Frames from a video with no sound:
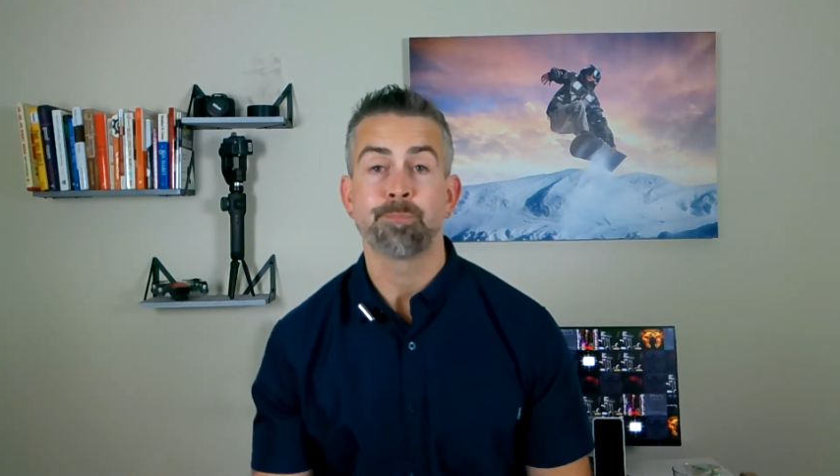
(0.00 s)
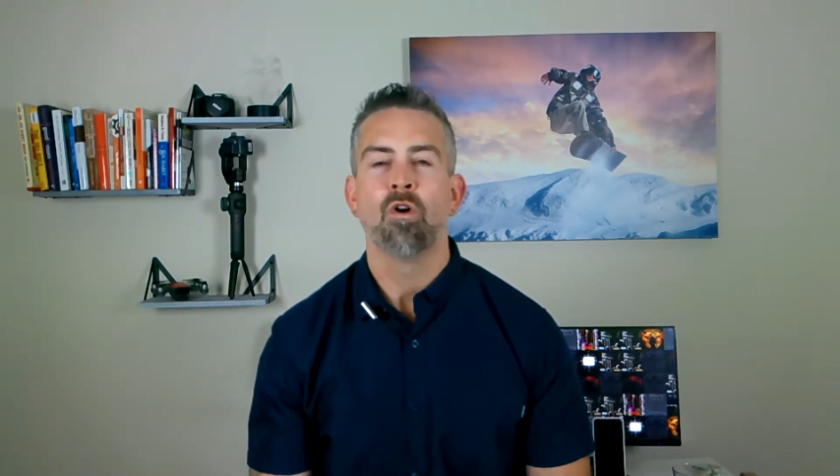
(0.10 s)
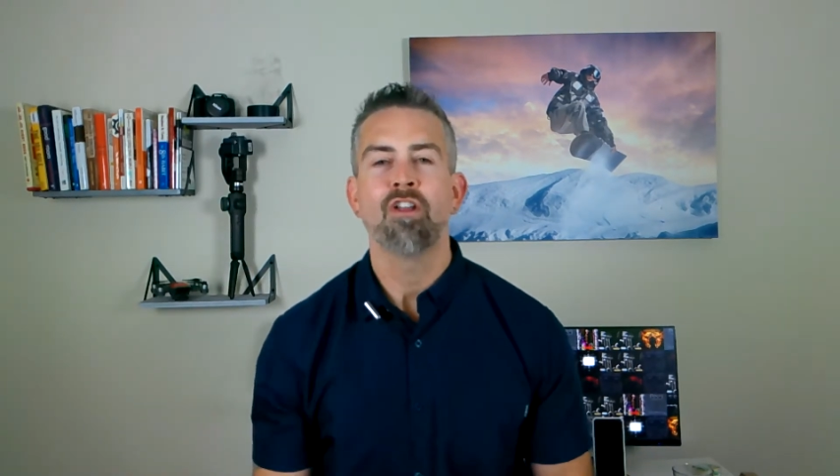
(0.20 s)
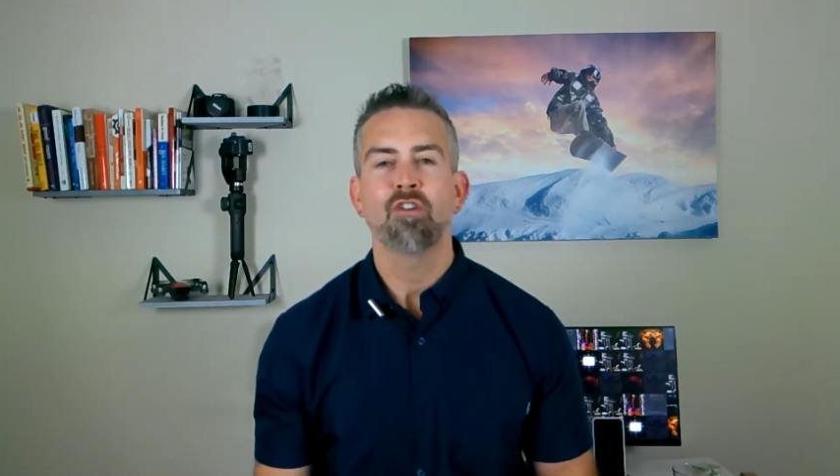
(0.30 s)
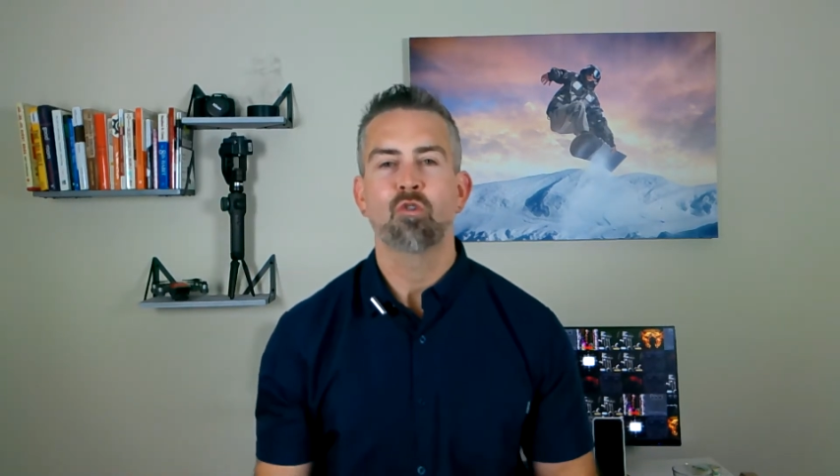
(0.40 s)

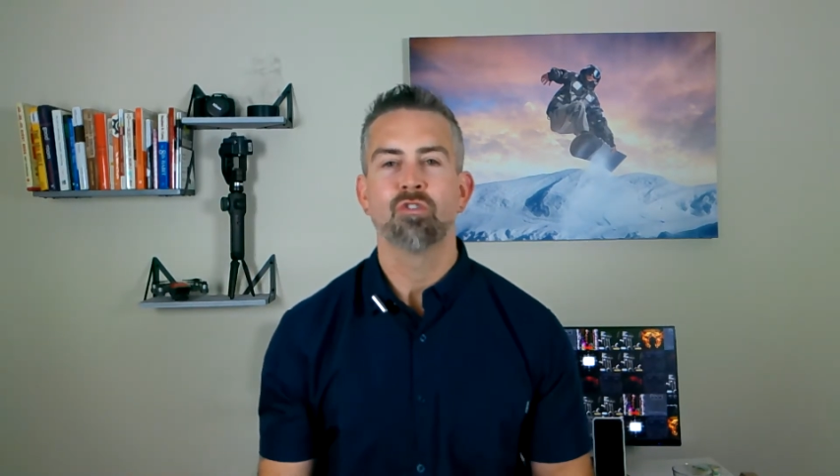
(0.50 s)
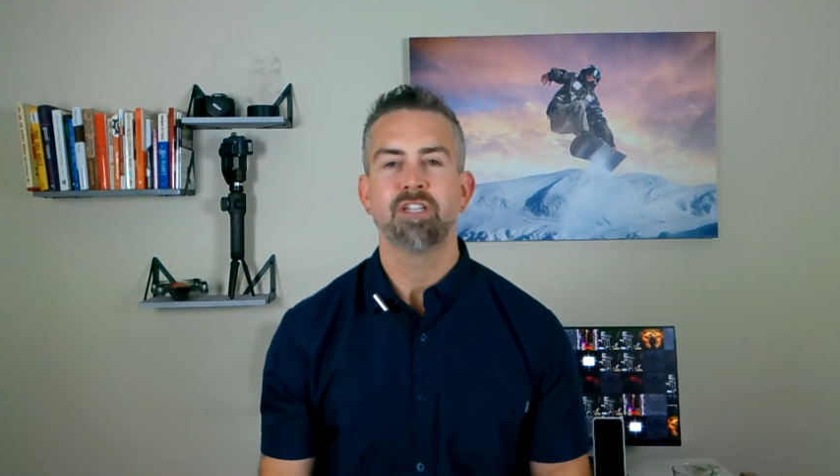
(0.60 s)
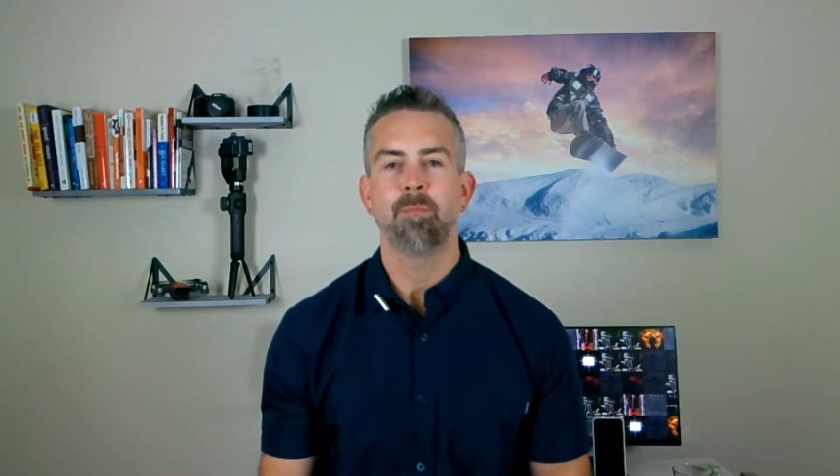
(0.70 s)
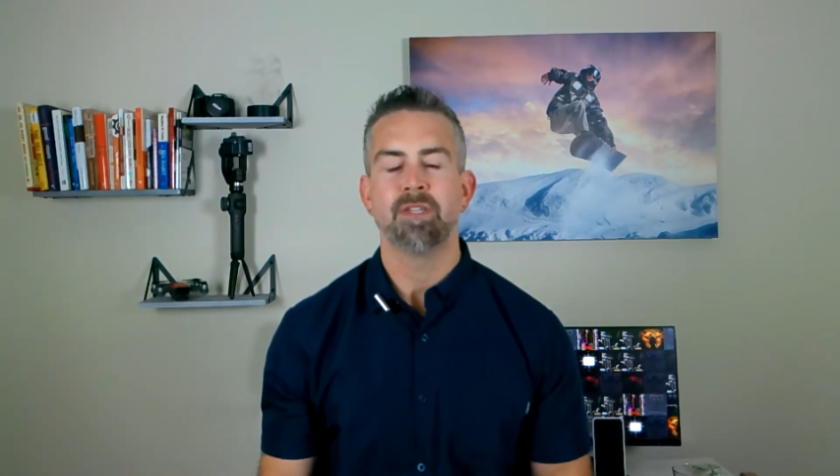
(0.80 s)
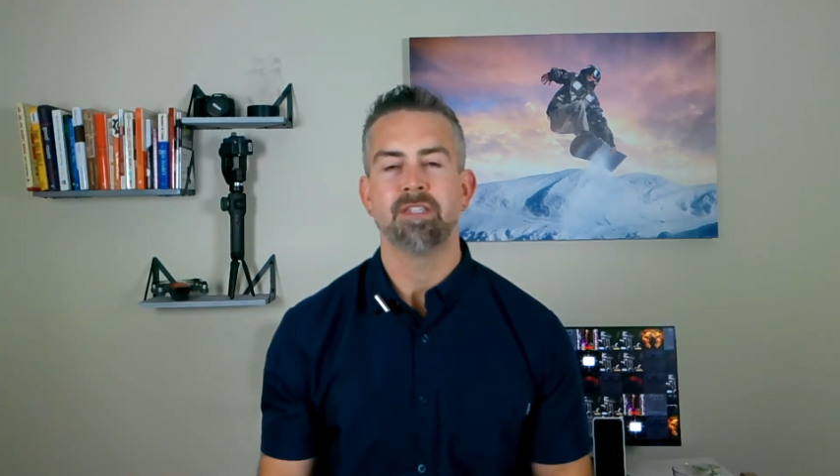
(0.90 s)
One other cool
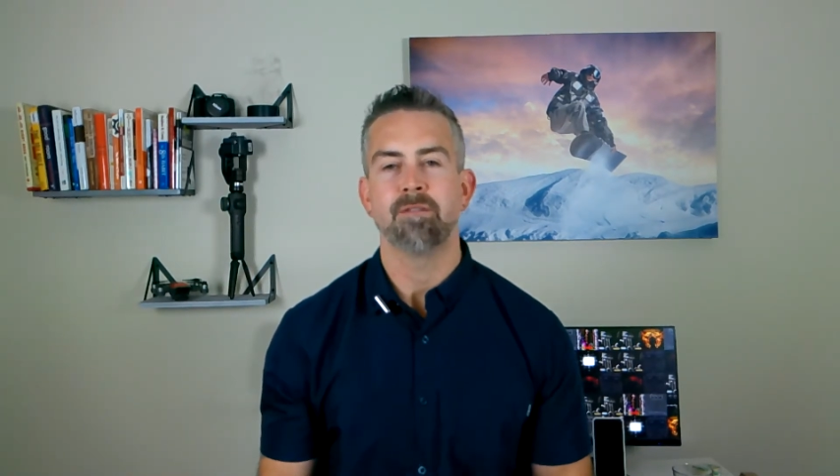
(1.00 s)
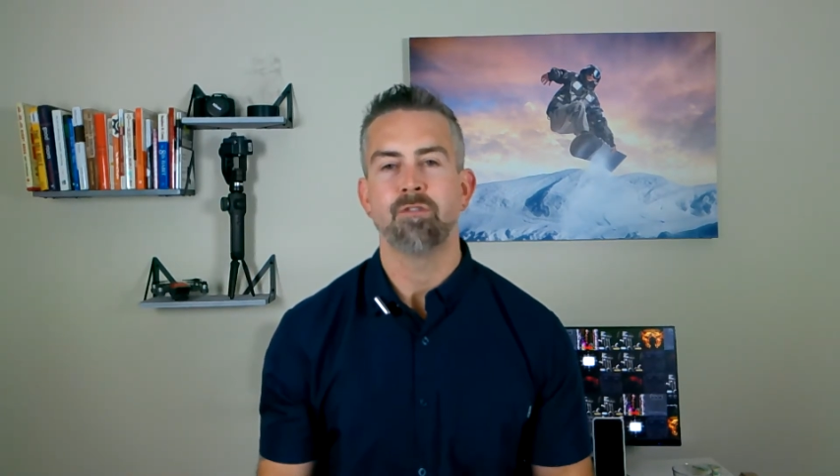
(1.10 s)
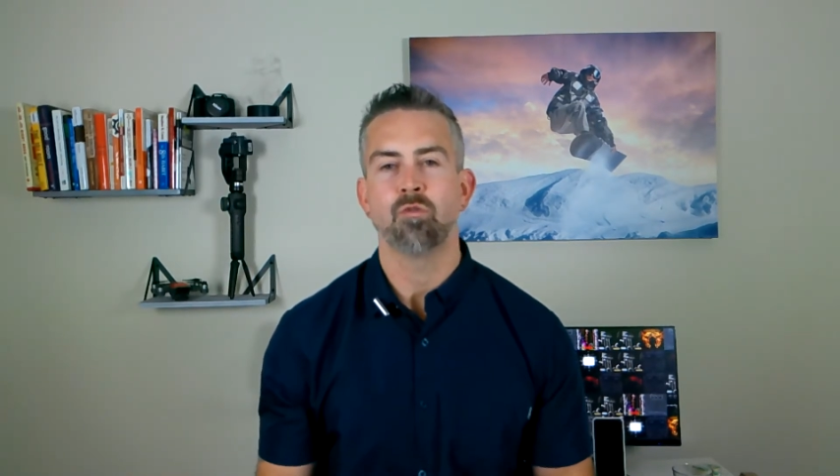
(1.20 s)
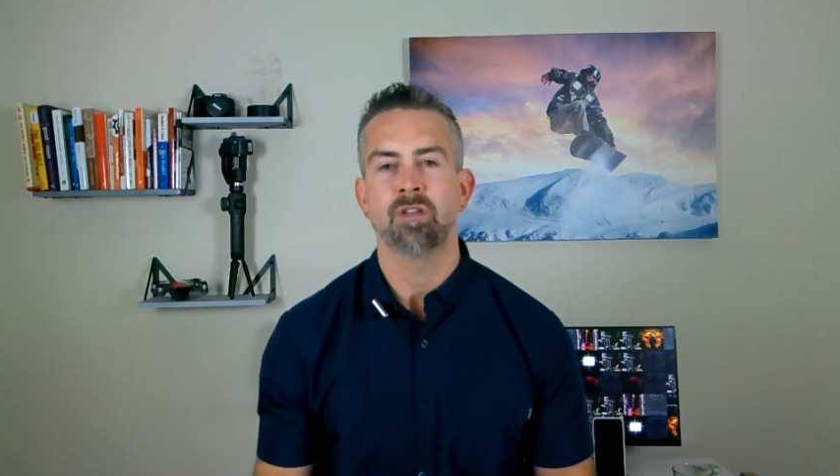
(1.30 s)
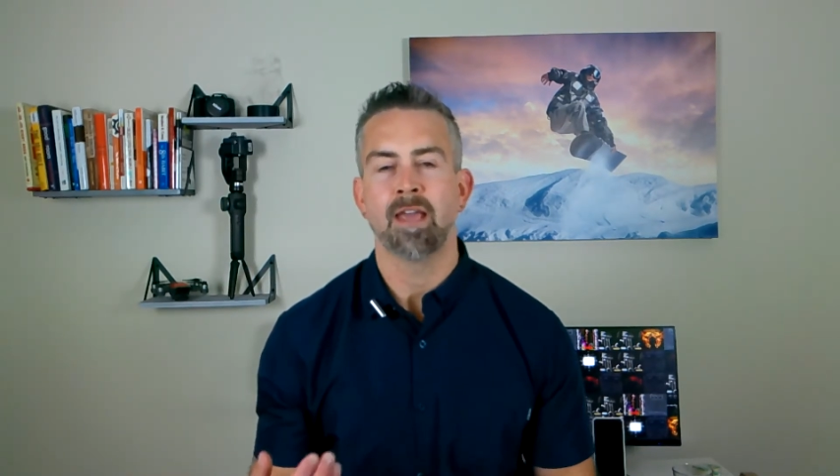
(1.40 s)
tip is
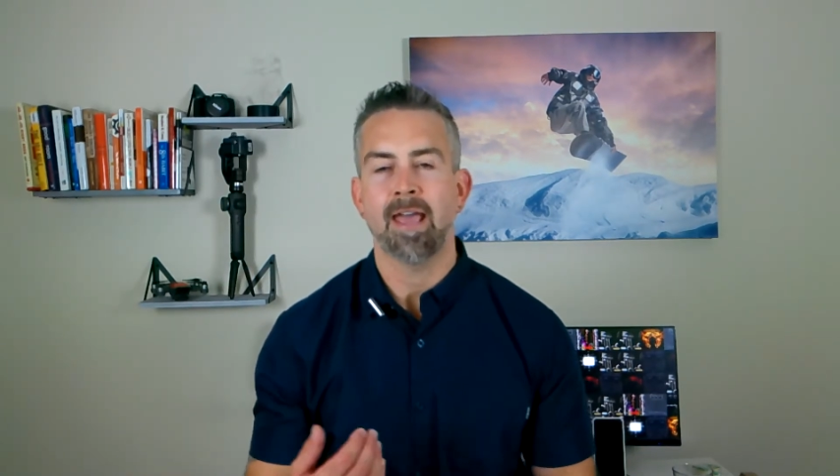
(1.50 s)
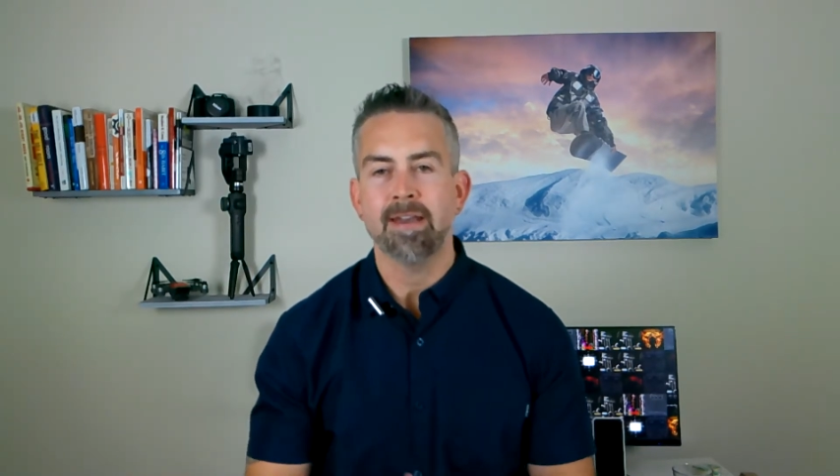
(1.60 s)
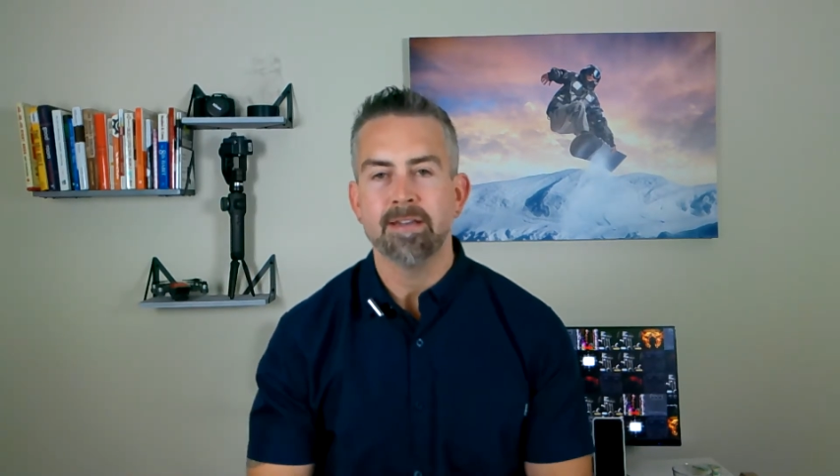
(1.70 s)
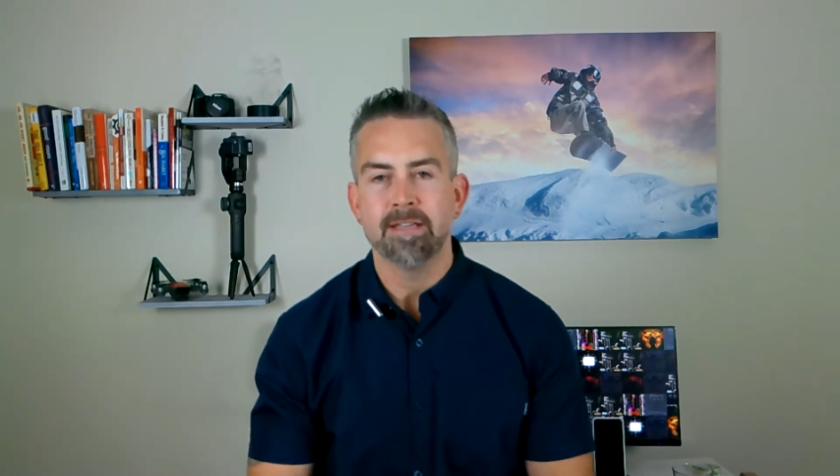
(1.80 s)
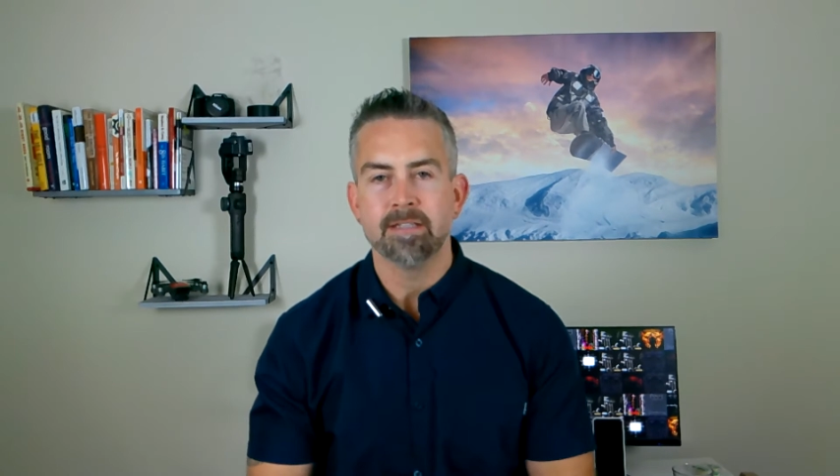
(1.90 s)
if you can
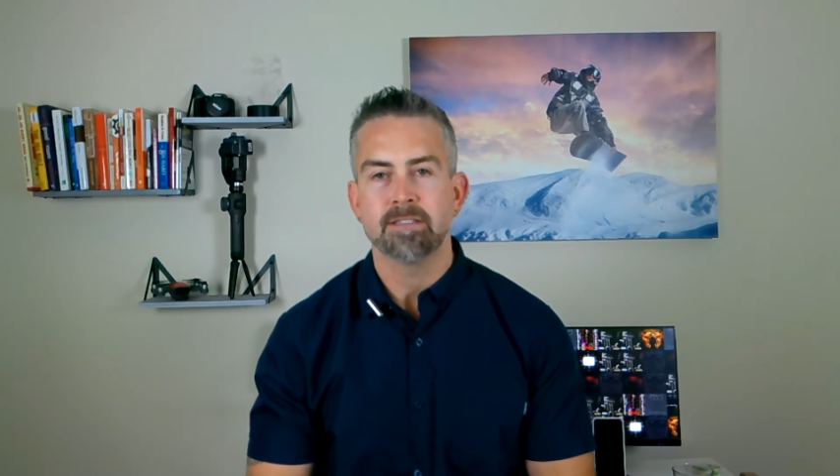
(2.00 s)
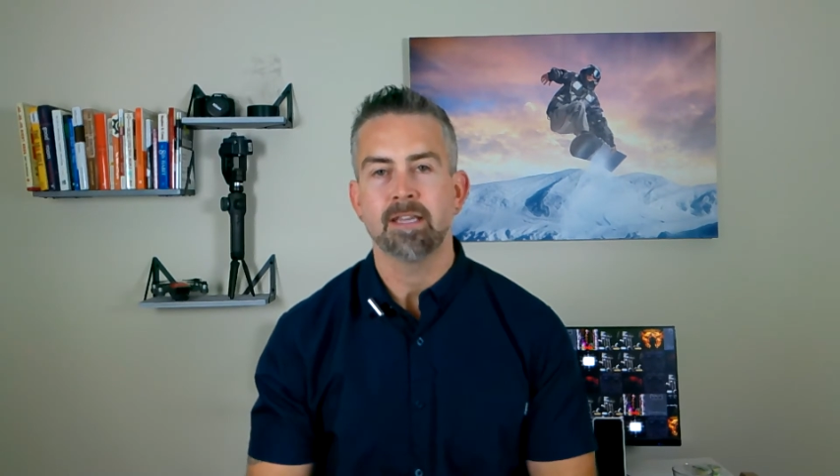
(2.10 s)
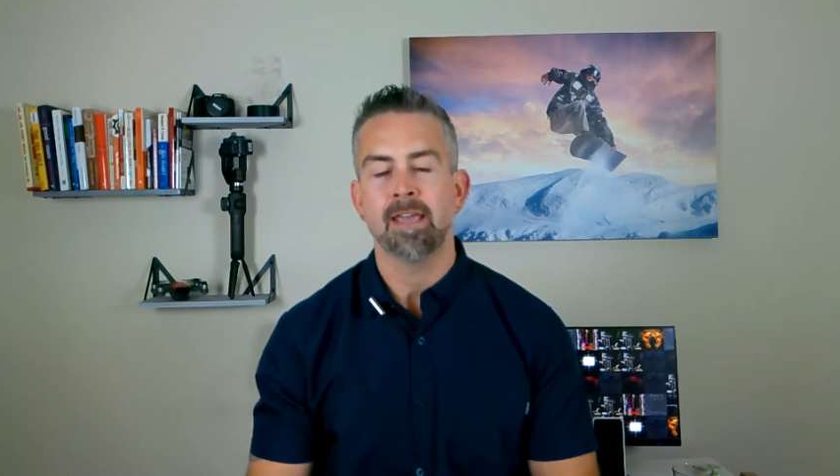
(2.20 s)
edit it